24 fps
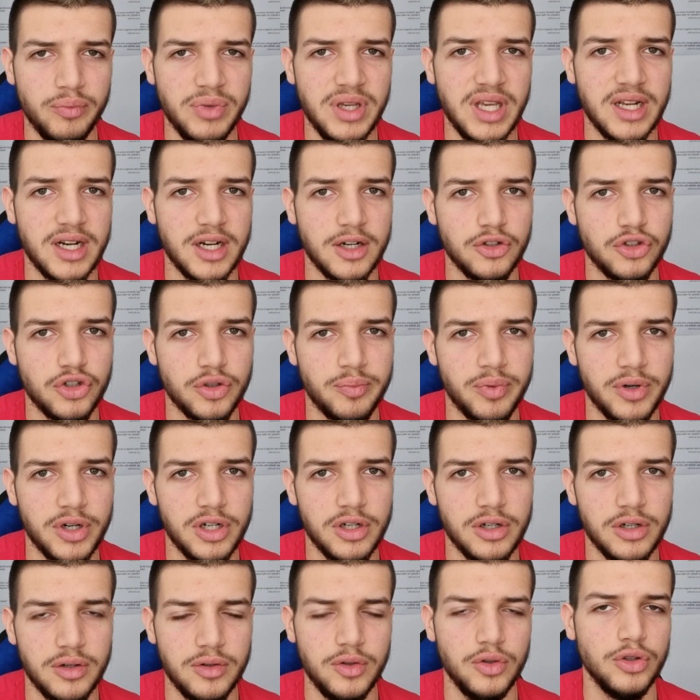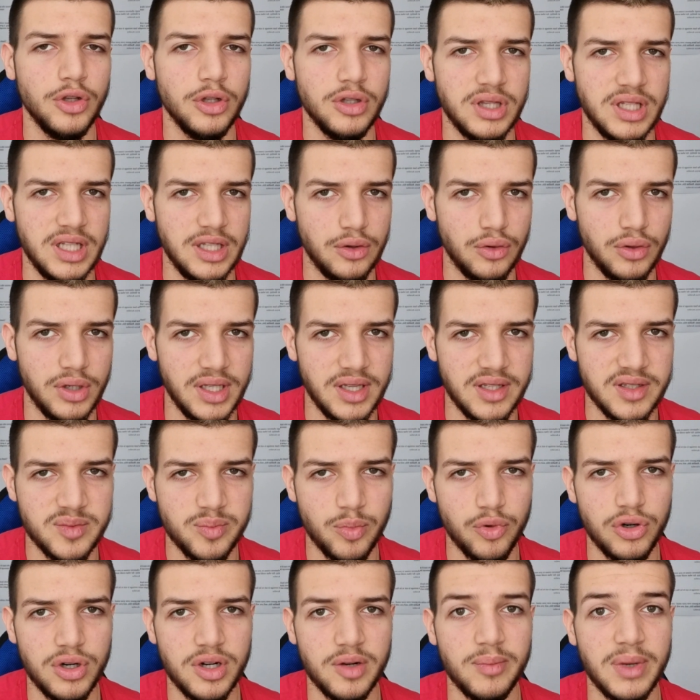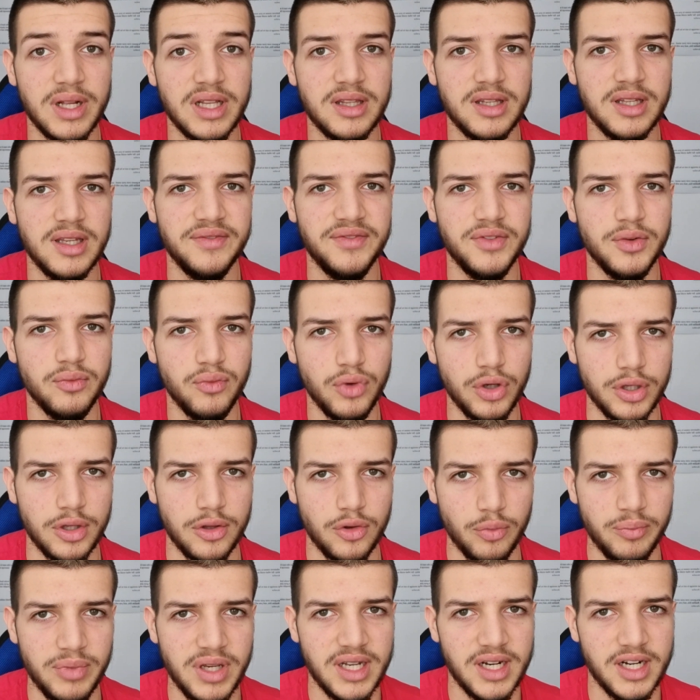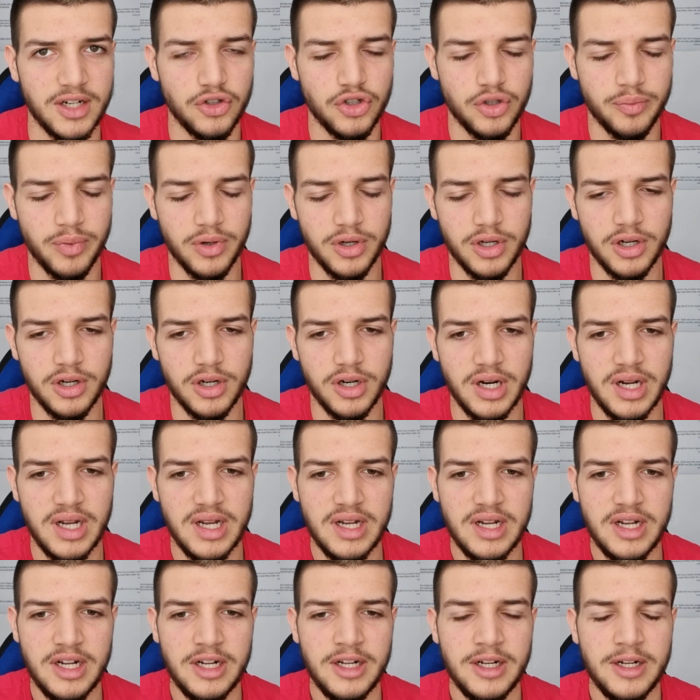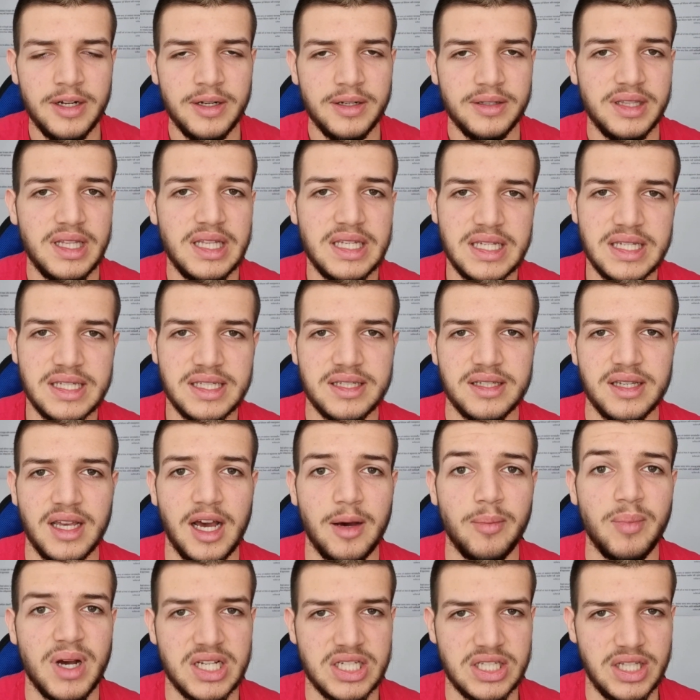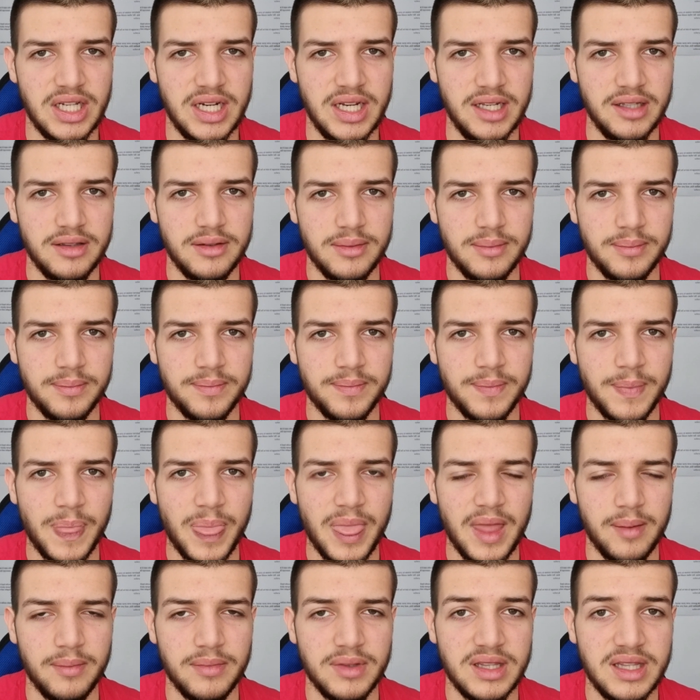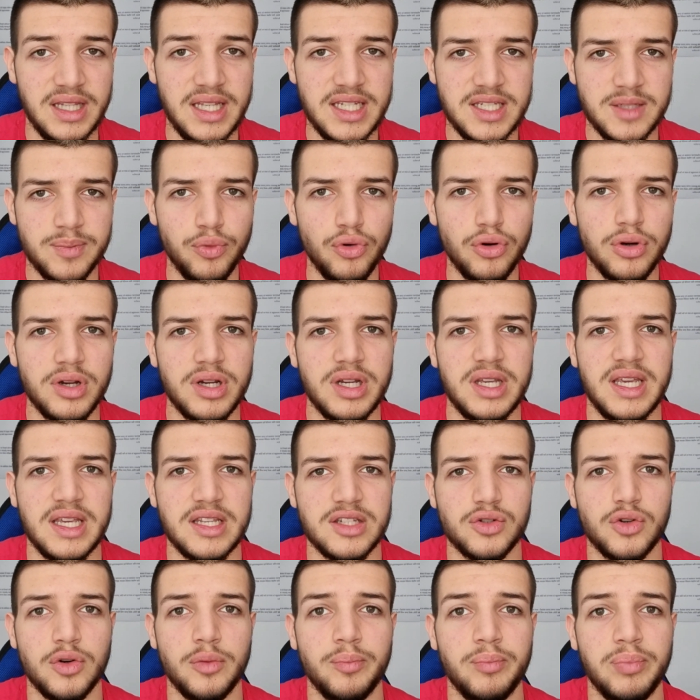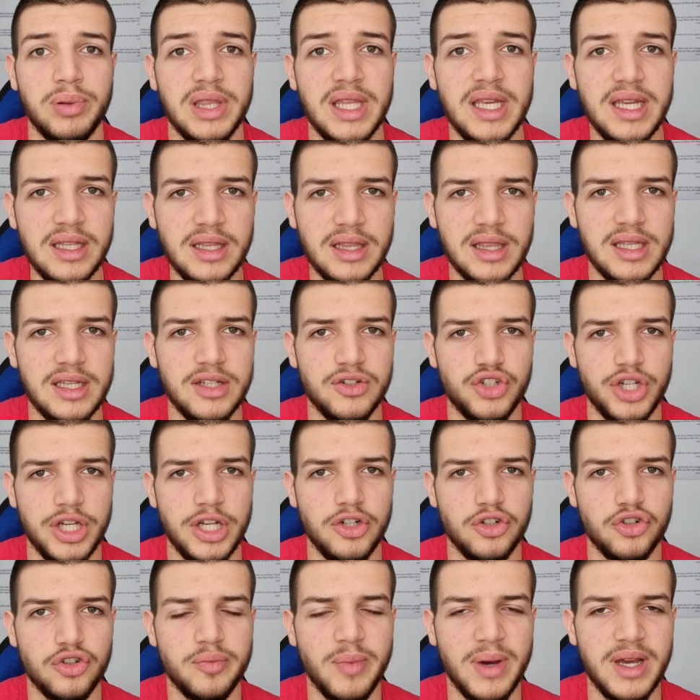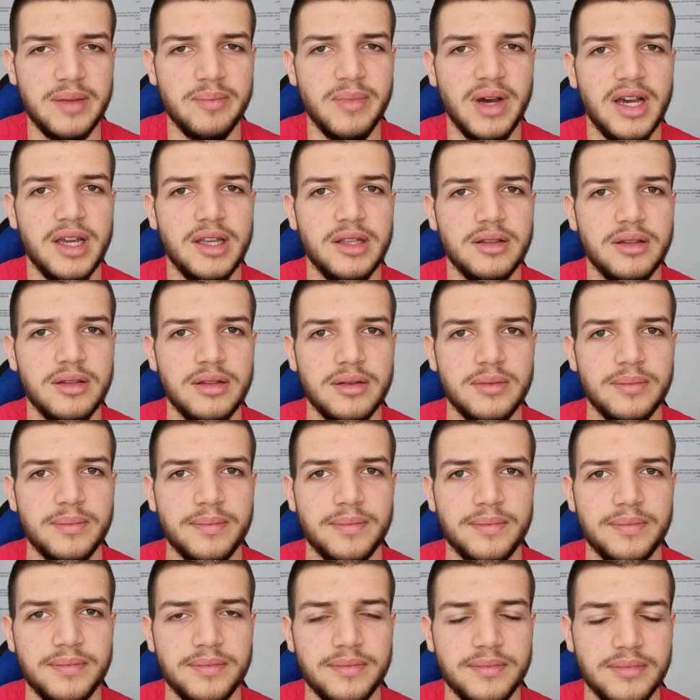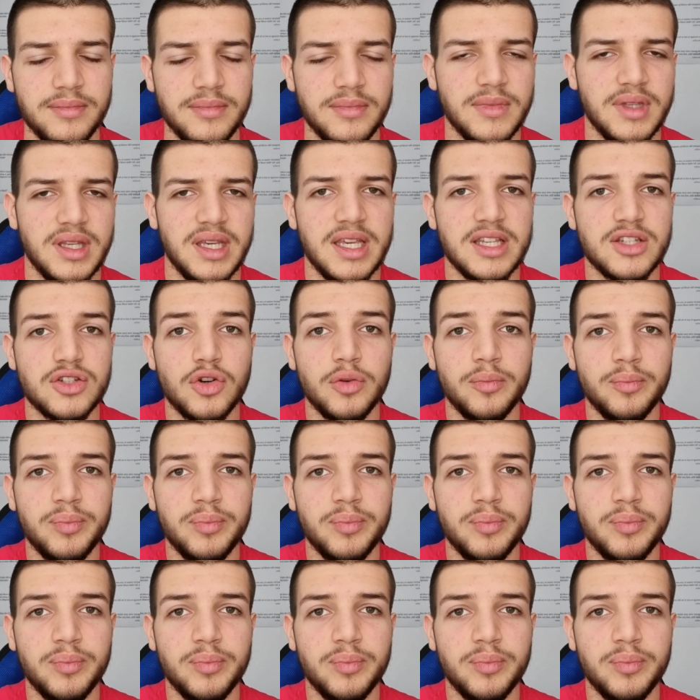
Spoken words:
to be an entrepreneur, you don't need to read this book. But if you want to be an entrepreneur, this is a must read. This book has completely changed my mind, has